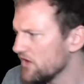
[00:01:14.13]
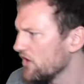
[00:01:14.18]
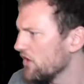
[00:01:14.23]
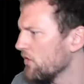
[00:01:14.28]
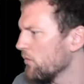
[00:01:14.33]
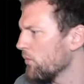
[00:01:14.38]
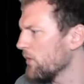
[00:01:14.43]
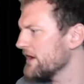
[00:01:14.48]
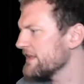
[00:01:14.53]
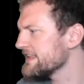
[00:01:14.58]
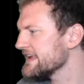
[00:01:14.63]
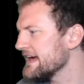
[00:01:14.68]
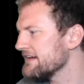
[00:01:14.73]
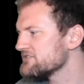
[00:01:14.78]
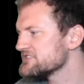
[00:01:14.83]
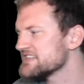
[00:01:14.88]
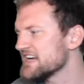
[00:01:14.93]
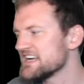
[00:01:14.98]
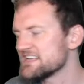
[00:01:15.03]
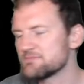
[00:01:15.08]
One of the
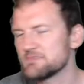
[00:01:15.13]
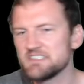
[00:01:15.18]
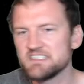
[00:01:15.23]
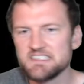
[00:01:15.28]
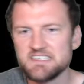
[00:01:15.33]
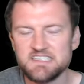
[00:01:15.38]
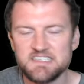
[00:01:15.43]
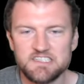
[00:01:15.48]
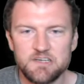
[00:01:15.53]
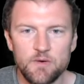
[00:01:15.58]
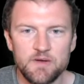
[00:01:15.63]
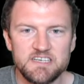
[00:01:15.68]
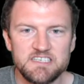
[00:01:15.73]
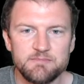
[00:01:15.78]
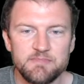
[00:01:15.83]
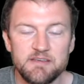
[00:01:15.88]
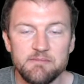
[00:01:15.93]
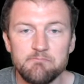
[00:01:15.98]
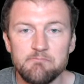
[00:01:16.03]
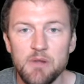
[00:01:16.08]
advertisements is going to
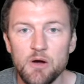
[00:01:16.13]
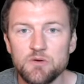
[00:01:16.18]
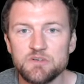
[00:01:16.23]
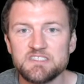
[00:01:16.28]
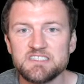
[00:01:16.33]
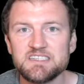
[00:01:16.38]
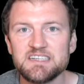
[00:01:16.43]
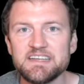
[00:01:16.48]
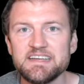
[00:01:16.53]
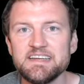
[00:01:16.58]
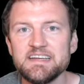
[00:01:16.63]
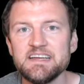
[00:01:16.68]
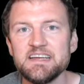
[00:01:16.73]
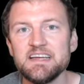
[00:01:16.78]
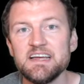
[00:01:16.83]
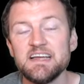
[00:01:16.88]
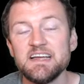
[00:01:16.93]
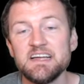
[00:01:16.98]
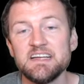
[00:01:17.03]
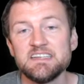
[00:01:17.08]
be mostly
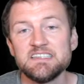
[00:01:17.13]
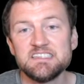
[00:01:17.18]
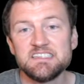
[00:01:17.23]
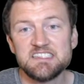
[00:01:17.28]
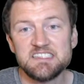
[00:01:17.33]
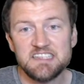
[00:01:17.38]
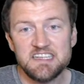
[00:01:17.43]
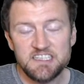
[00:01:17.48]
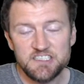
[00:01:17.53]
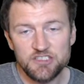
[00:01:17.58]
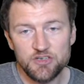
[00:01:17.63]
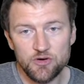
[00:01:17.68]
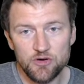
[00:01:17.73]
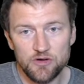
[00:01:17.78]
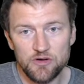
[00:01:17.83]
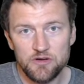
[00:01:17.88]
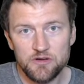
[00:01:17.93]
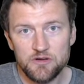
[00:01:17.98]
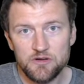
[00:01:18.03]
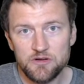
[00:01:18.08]

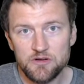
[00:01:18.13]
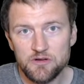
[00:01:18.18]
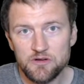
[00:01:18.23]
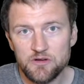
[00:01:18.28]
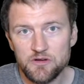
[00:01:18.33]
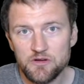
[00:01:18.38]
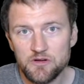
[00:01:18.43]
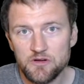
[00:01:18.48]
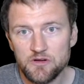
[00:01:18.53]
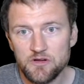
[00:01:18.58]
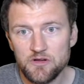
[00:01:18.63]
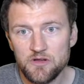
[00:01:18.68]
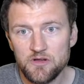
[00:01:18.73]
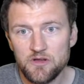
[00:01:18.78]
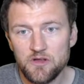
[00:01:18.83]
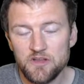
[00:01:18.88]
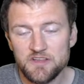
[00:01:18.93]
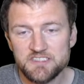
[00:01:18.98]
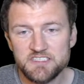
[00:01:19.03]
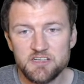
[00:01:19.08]
central,
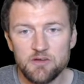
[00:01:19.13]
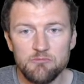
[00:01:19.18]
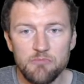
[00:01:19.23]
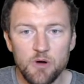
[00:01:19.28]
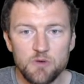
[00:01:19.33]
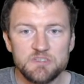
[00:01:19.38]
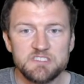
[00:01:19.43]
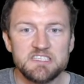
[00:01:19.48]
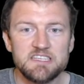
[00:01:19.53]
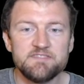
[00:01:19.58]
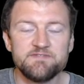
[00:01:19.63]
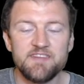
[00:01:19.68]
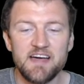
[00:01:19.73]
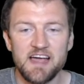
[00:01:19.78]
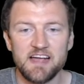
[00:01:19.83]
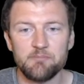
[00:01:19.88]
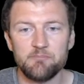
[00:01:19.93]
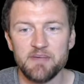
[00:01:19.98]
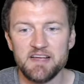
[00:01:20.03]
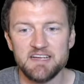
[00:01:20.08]
so mostly
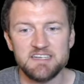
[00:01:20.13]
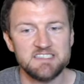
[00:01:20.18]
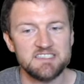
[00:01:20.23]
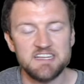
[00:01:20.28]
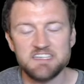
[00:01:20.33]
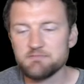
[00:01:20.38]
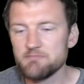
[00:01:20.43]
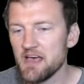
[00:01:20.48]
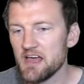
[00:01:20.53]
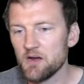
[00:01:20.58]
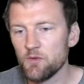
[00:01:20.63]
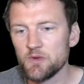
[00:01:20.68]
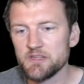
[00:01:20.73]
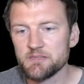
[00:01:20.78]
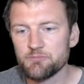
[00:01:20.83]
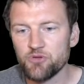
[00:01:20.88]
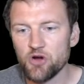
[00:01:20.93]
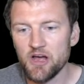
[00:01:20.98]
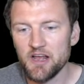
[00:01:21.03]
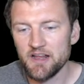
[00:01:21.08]
fact-based. Doesn't matter what the
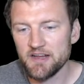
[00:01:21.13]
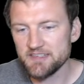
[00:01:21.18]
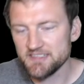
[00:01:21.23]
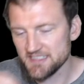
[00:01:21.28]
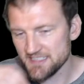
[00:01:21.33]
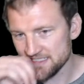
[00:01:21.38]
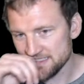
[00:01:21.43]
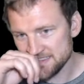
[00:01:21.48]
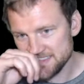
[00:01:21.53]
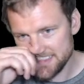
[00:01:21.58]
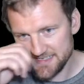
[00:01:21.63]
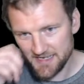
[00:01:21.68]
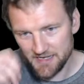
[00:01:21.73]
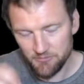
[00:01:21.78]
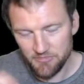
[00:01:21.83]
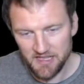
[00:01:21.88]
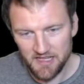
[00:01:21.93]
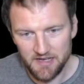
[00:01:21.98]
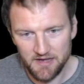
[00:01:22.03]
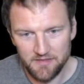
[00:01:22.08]
product is, it can
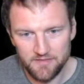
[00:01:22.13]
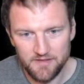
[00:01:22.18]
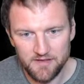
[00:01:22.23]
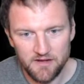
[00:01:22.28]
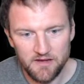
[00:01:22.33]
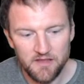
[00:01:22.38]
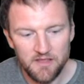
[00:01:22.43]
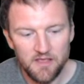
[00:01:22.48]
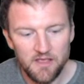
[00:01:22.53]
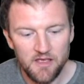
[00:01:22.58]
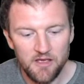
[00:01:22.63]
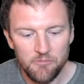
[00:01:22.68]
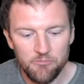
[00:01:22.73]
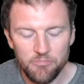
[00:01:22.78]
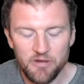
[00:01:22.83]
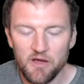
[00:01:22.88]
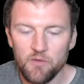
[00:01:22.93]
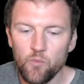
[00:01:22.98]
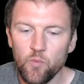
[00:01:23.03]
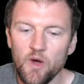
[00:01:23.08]
be anything,
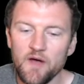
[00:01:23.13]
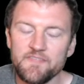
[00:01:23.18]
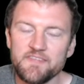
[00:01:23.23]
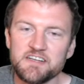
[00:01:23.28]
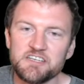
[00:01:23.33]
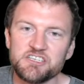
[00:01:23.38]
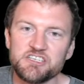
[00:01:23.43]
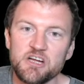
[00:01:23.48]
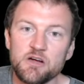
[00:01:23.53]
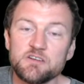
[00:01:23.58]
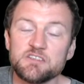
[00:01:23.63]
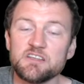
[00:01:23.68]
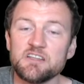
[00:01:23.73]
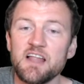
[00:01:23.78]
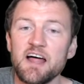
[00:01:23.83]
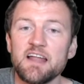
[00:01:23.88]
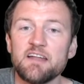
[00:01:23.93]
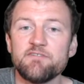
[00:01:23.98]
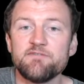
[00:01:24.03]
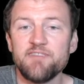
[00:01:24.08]
but one that shows a
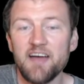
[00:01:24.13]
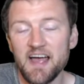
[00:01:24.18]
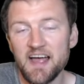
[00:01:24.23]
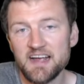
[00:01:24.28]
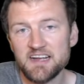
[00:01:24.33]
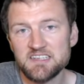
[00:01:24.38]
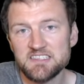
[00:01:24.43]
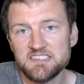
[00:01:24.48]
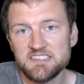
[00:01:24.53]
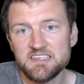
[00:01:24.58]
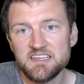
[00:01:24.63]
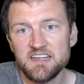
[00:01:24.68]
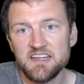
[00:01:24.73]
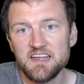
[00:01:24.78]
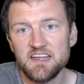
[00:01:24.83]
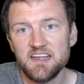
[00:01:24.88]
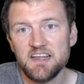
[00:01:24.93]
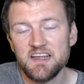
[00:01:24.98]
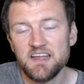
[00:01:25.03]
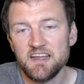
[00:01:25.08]
lot of facts.
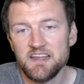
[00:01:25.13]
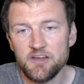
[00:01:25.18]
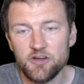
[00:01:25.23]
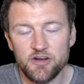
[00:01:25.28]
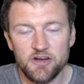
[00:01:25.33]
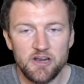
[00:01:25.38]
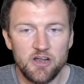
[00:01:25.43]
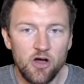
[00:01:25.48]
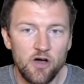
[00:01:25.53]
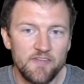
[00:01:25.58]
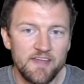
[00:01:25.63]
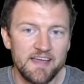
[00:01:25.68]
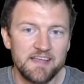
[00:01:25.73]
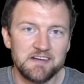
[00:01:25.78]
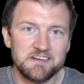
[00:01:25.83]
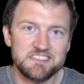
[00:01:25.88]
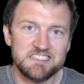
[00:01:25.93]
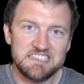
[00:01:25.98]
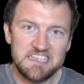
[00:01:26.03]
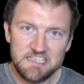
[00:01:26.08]
You're going to call that your
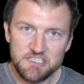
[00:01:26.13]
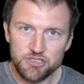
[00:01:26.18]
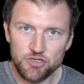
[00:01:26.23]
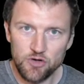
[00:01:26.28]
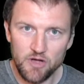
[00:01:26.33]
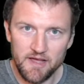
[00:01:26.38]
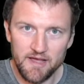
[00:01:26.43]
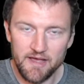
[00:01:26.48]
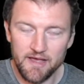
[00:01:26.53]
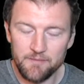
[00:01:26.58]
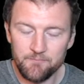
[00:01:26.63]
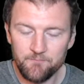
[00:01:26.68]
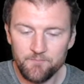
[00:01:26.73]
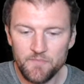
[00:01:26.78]
central ad.